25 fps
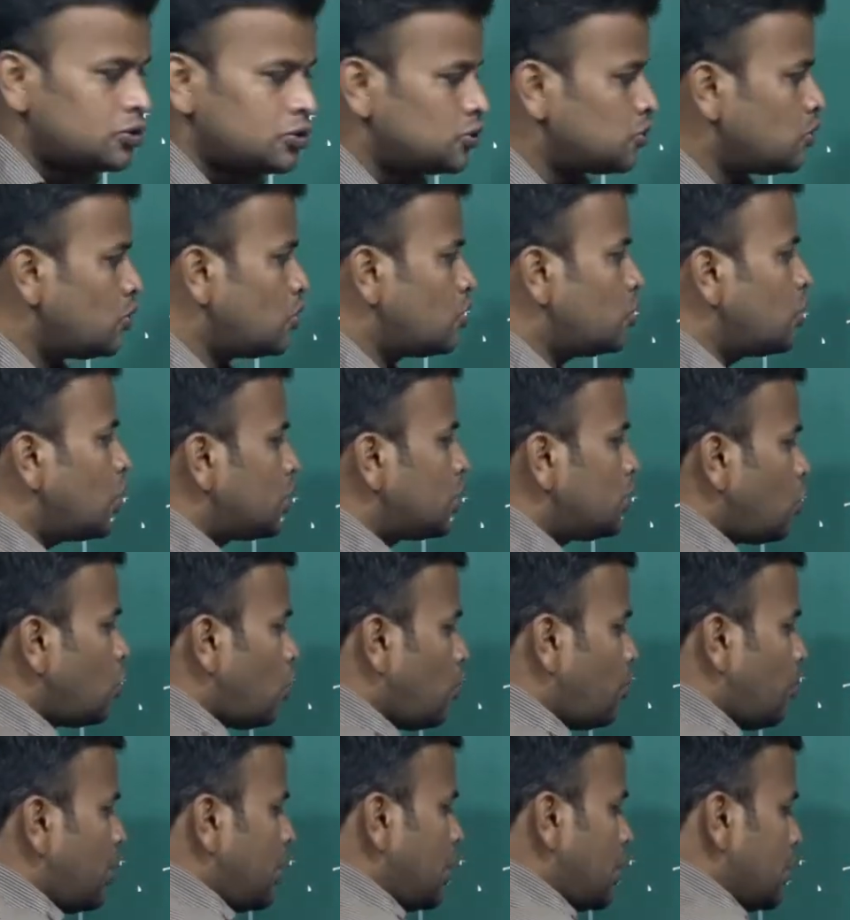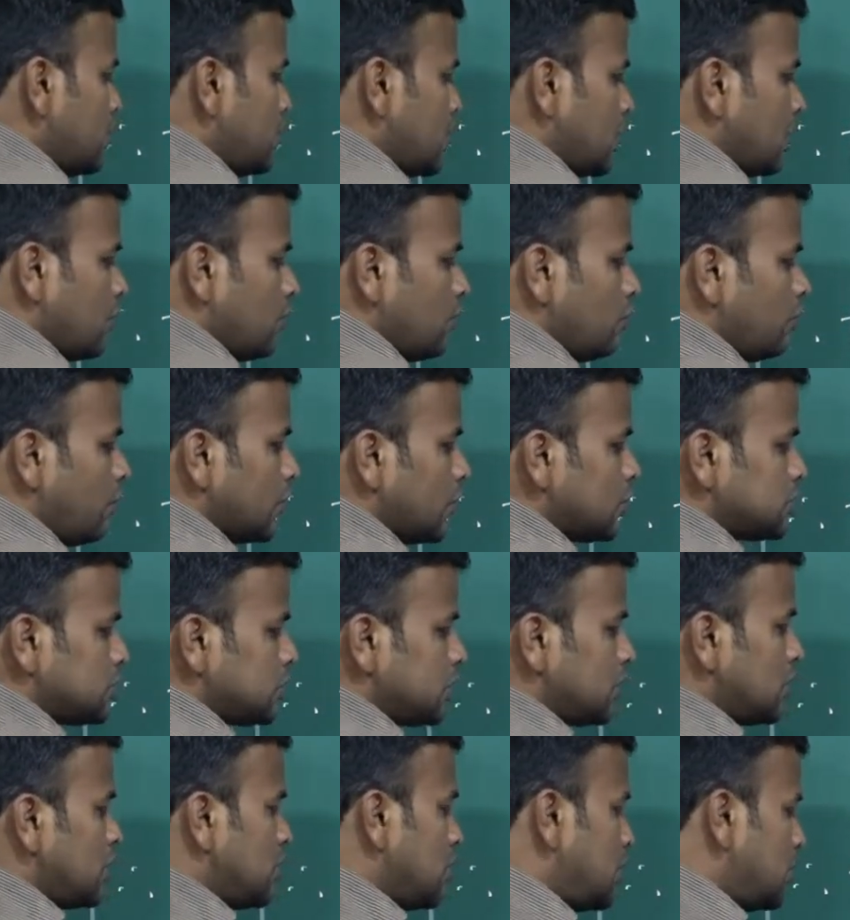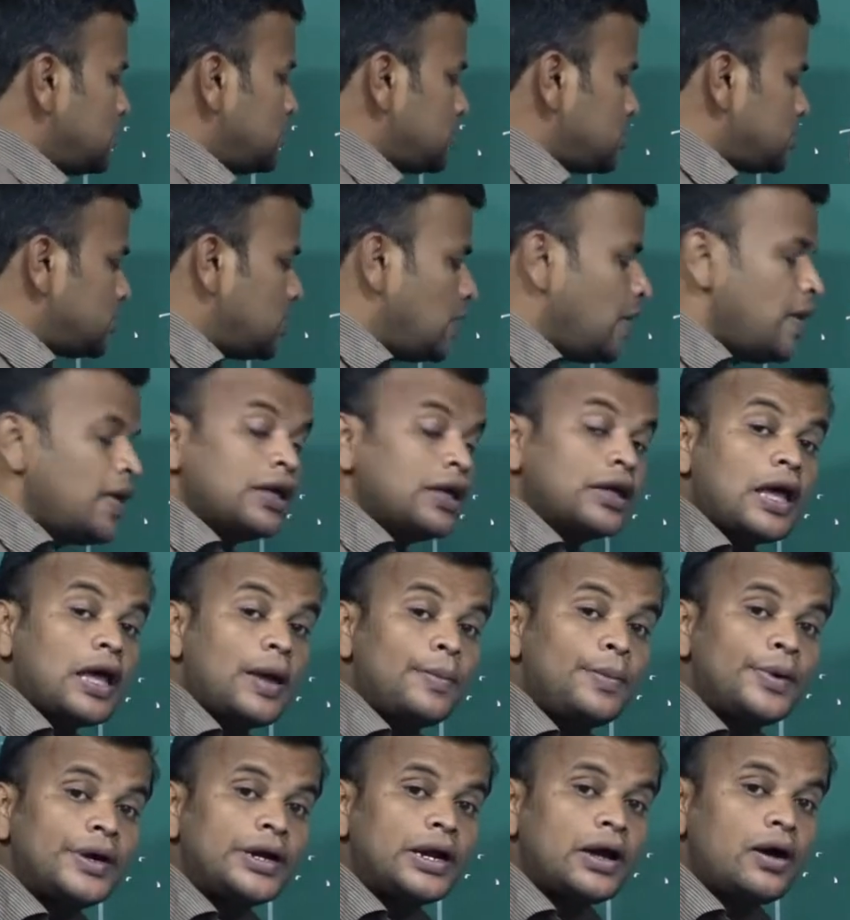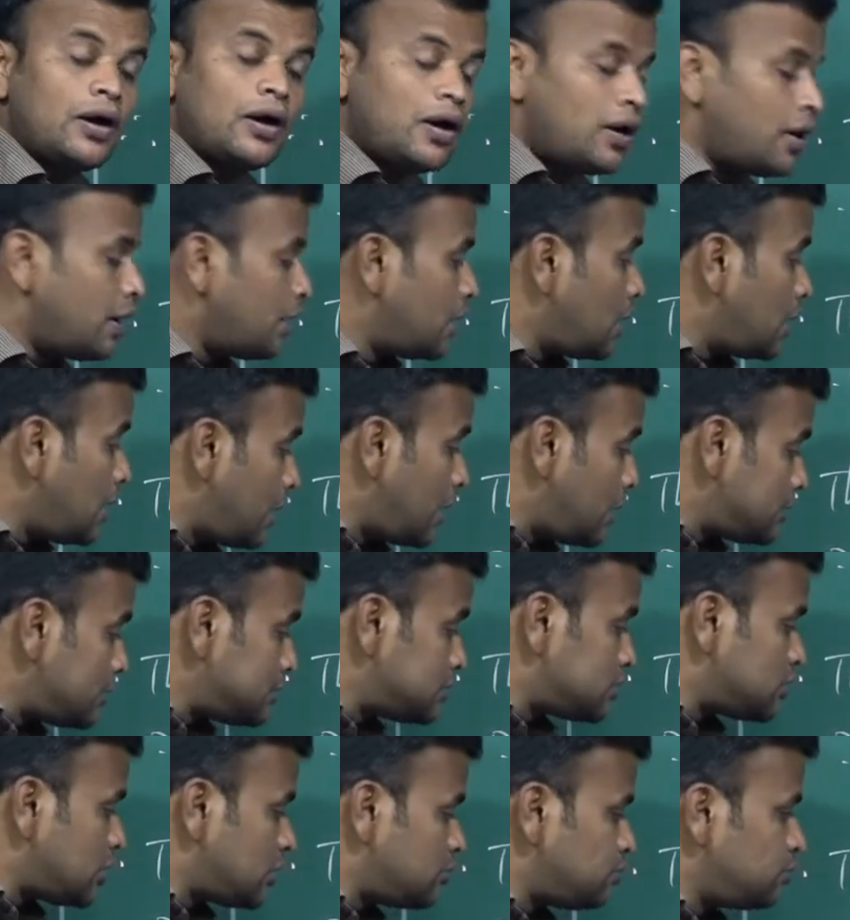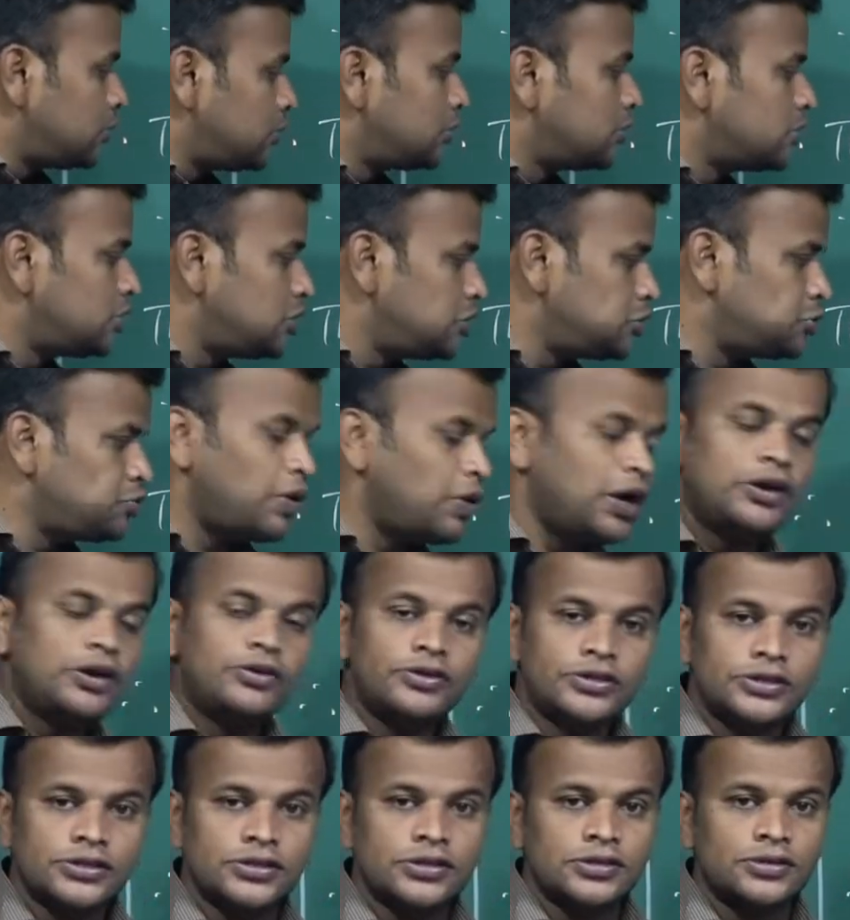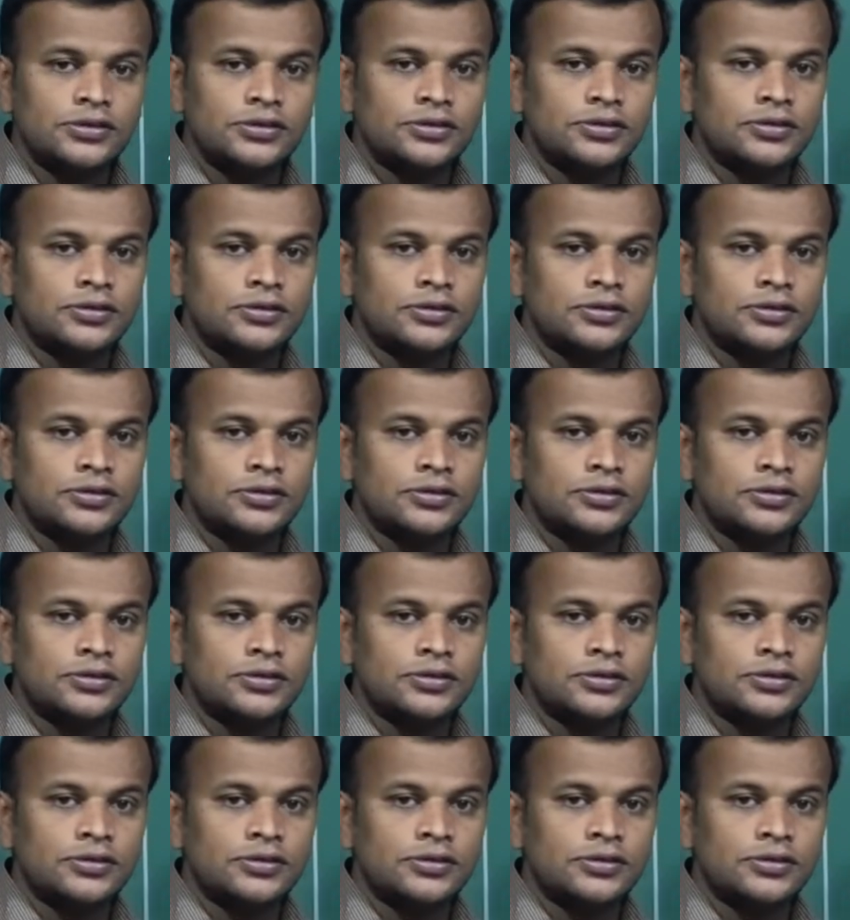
So the domain of the given function is capital R except these values.